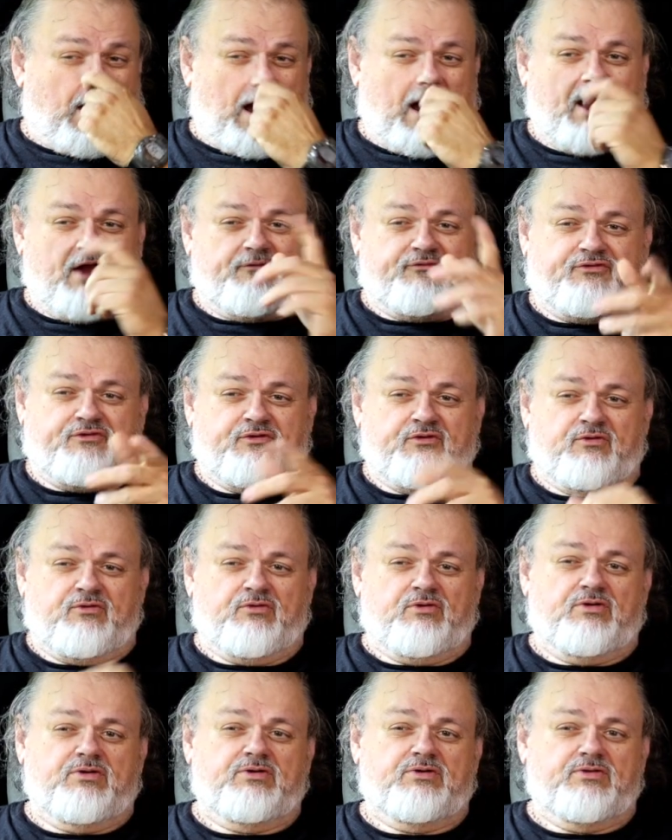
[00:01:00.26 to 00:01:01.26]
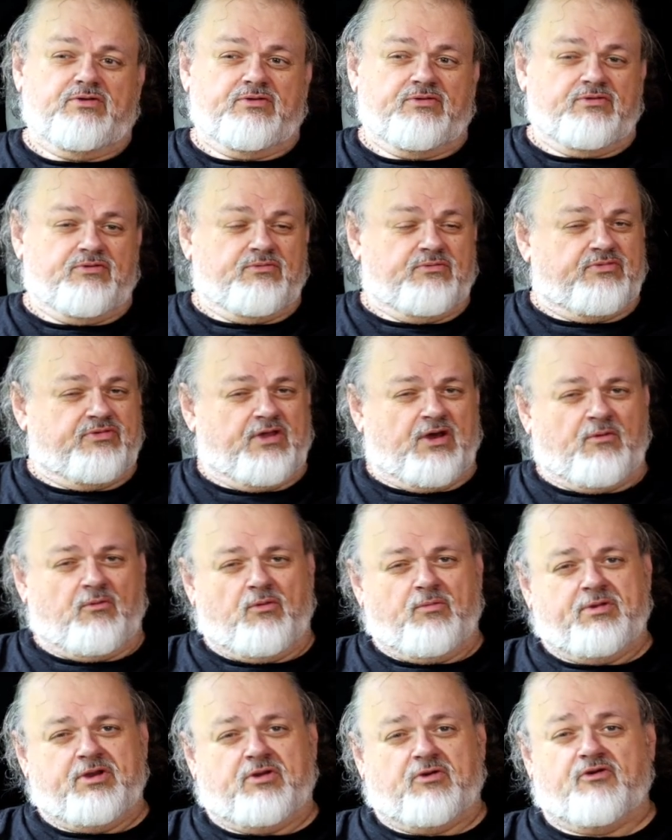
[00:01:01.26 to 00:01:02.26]
I have two that
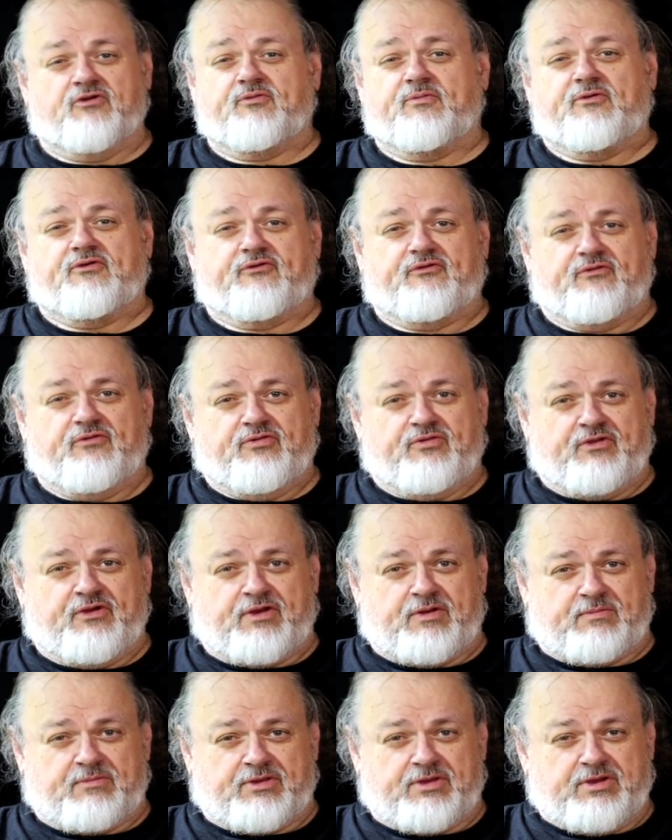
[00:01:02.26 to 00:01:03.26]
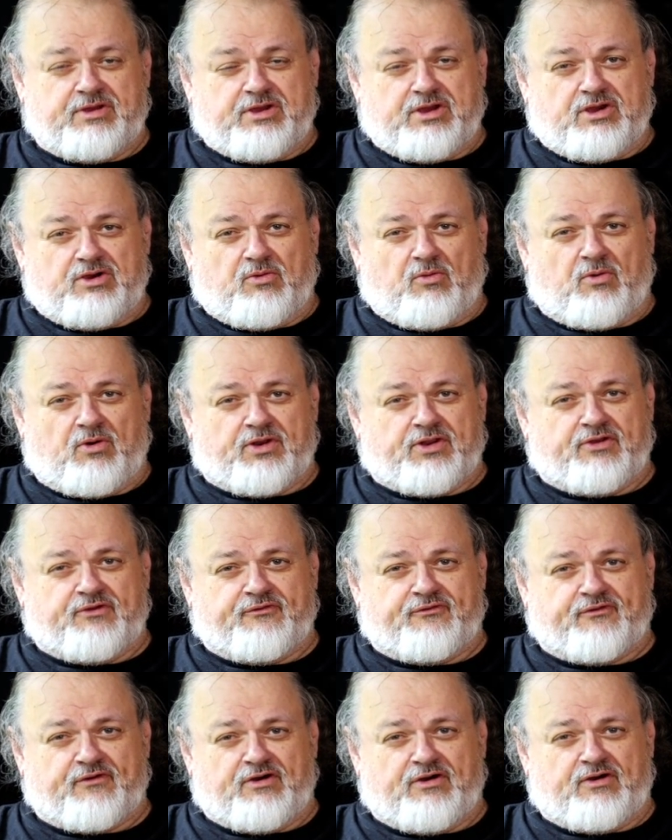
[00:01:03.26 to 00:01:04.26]
will be Christmas themed. One
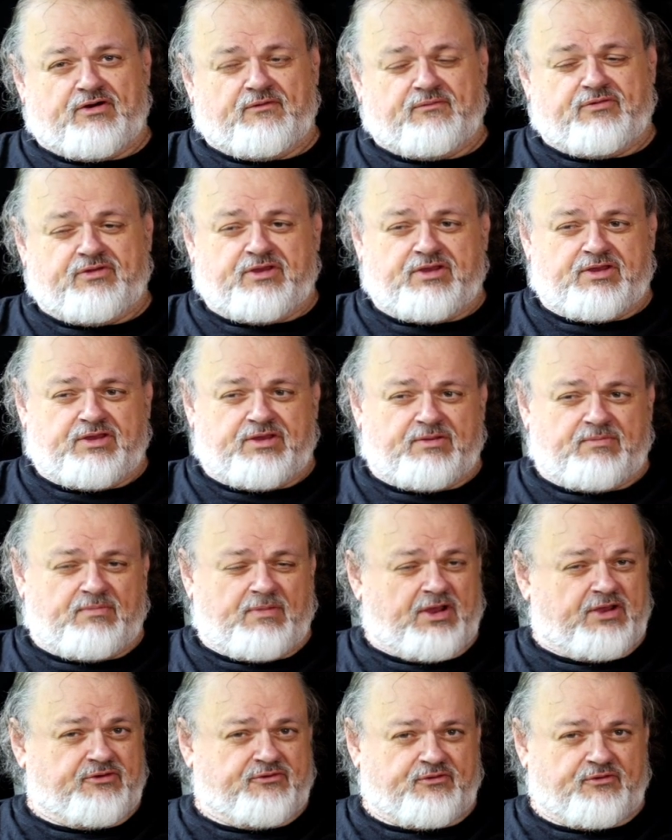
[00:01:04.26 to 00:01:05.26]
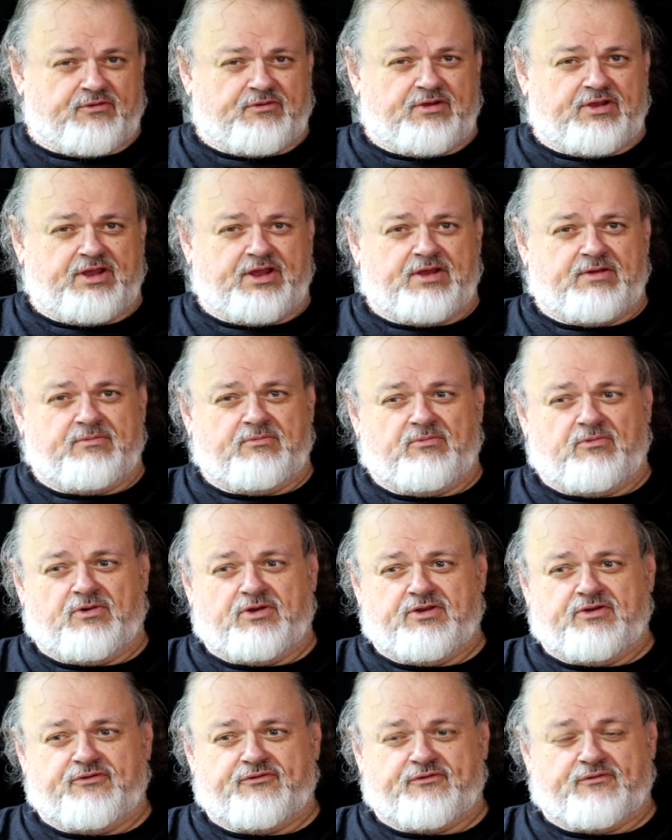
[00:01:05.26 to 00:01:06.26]
is of the manger, and
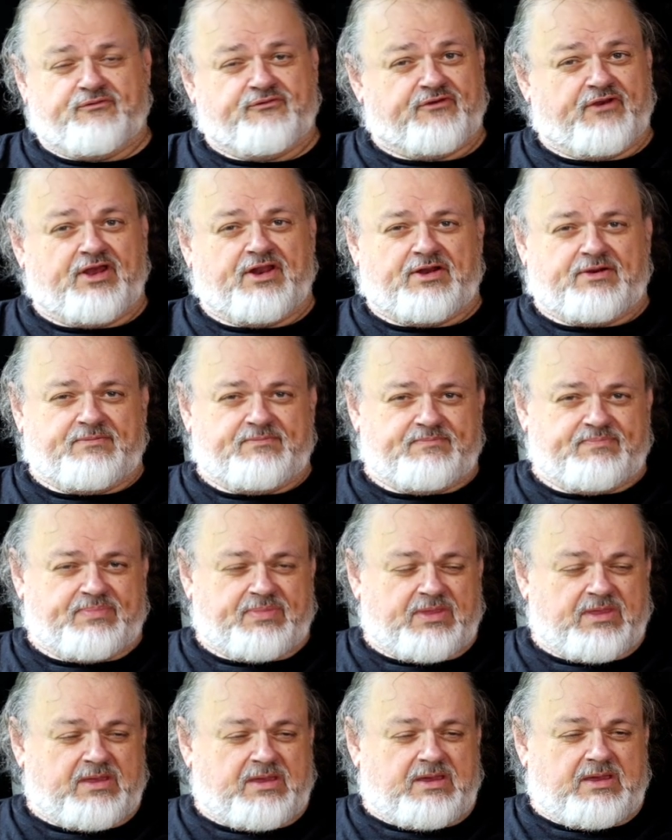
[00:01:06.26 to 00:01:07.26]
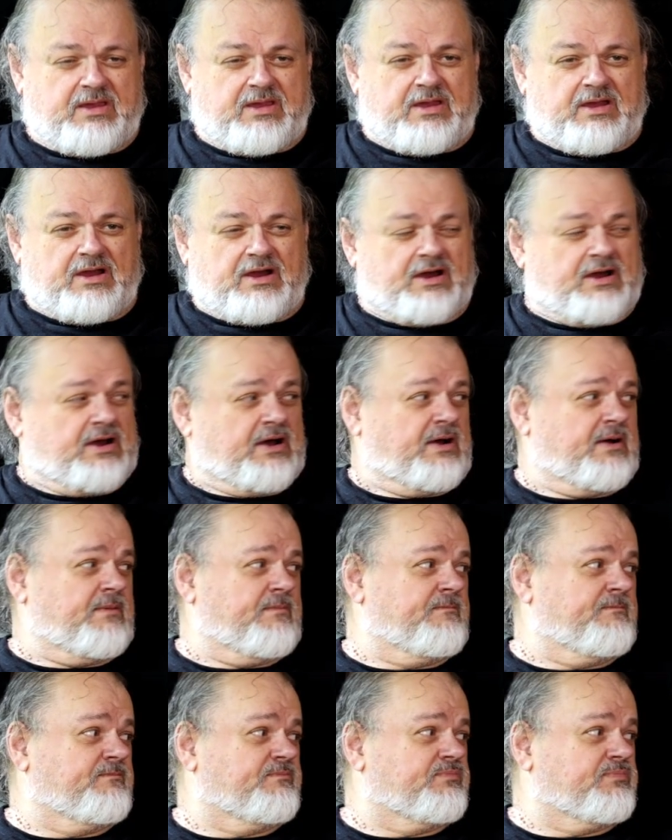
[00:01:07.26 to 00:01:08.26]
one is of Santa.
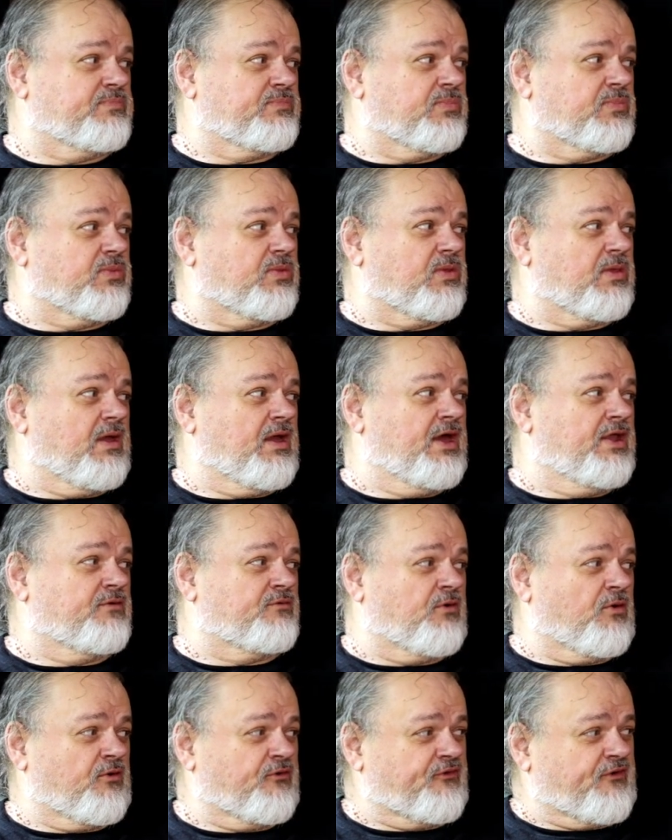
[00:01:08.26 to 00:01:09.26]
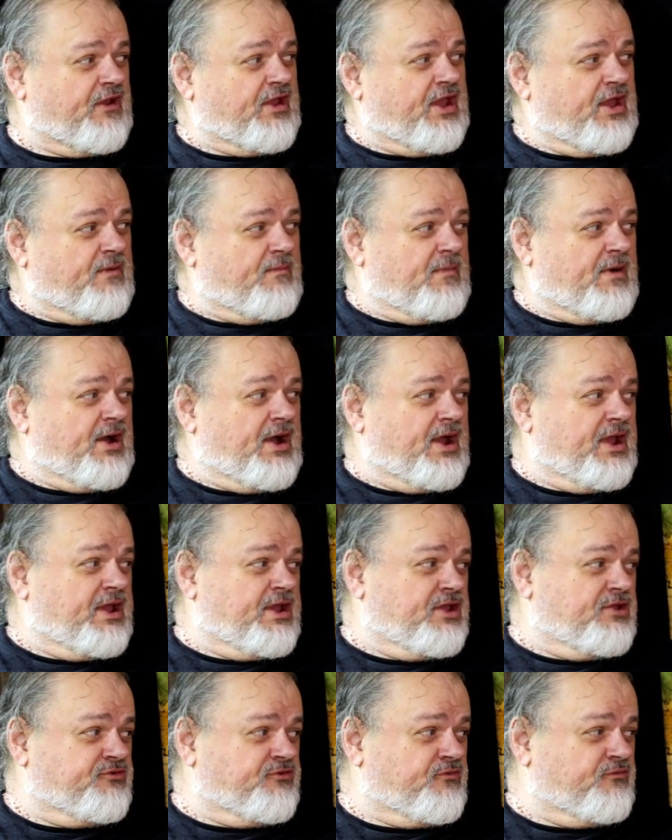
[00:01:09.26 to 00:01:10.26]
And of course, I have my
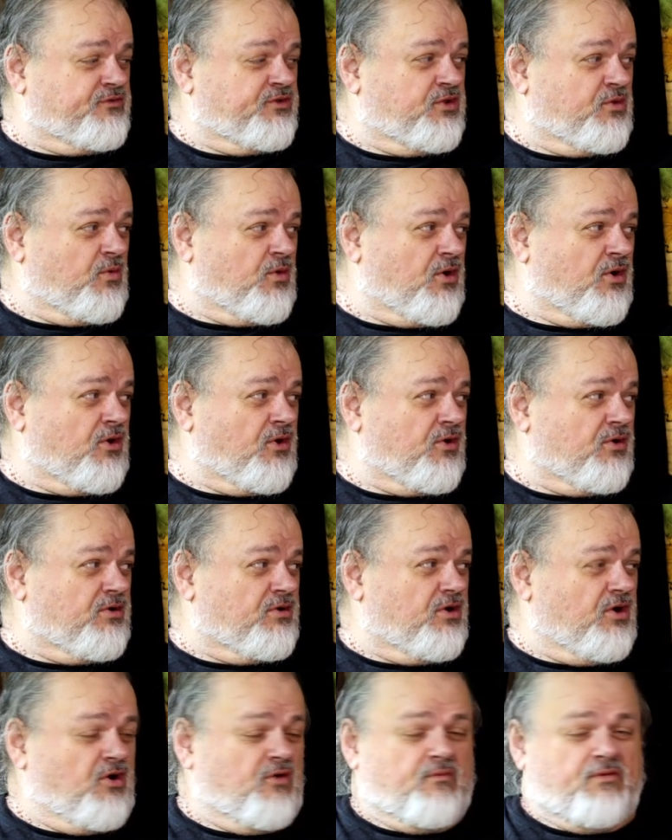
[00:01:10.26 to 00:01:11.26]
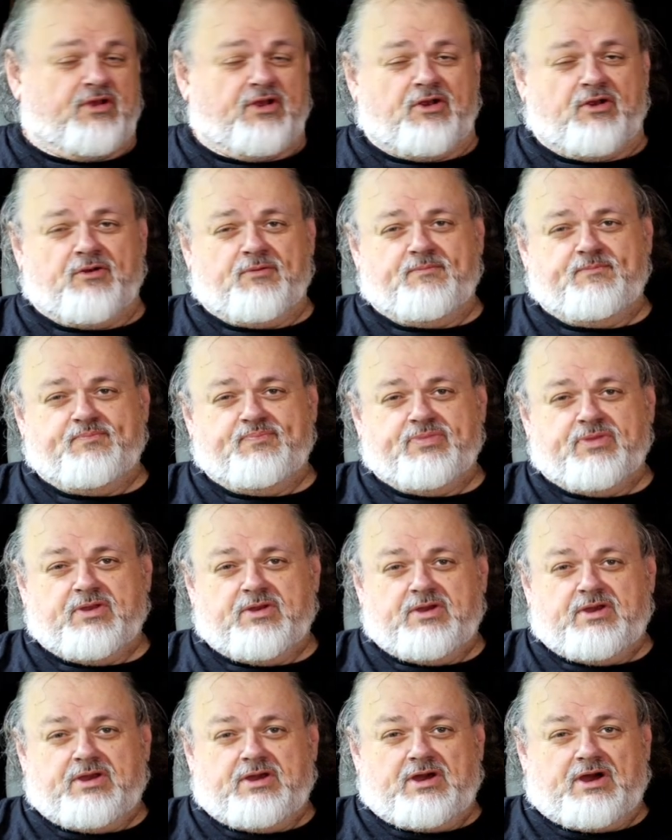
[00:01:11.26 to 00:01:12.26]
interviewer over here,
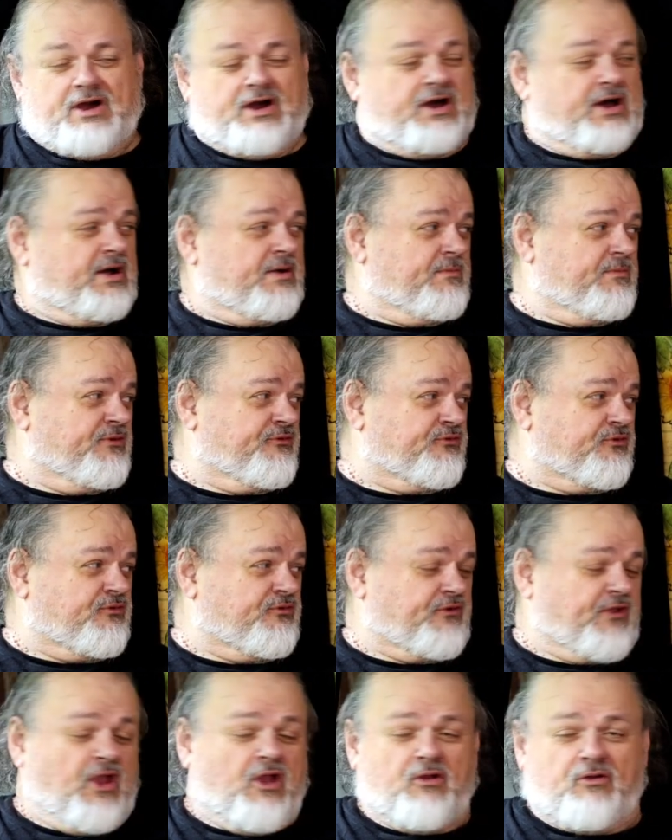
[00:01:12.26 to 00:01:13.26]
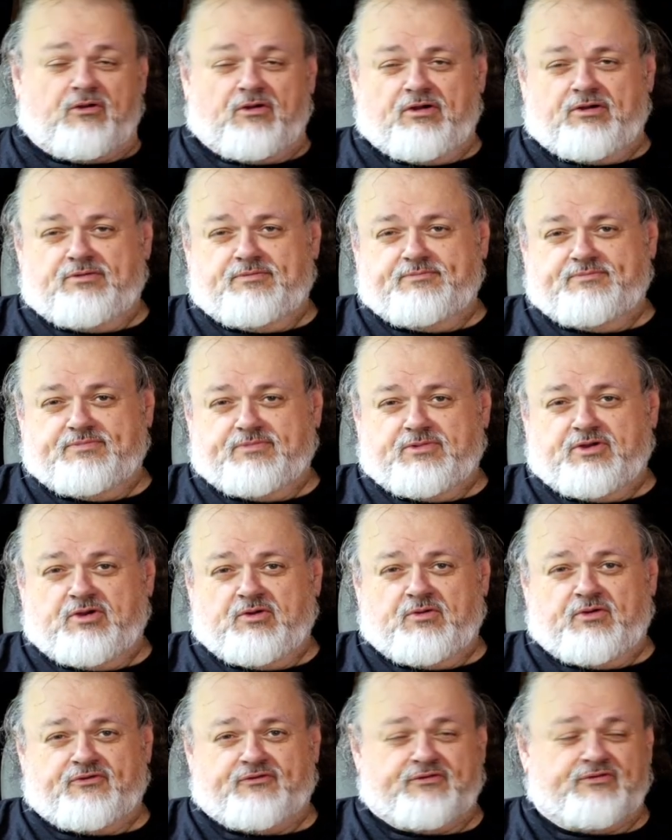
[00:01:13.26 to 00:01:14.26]
Mr. Scarecrow,
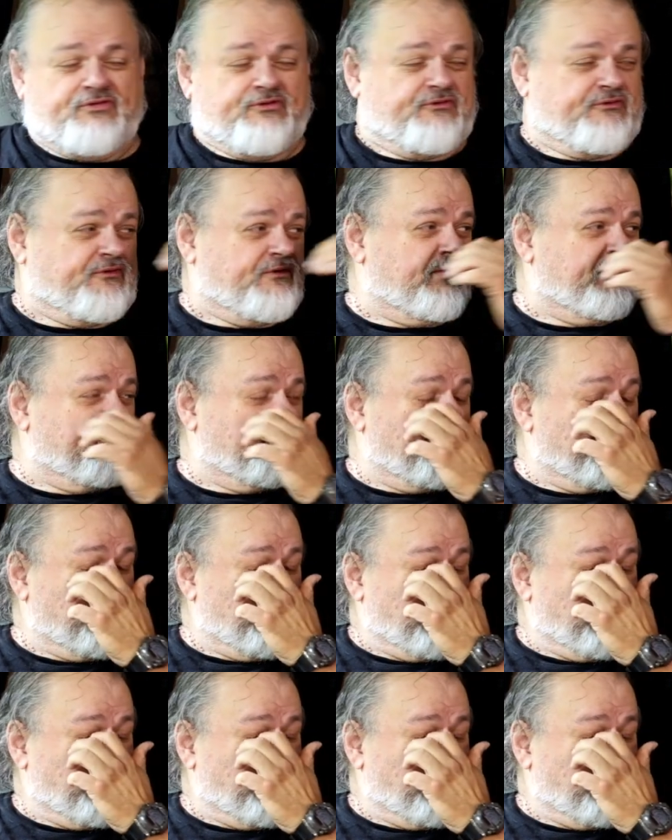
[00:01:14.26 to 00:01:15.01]
who is in the seat.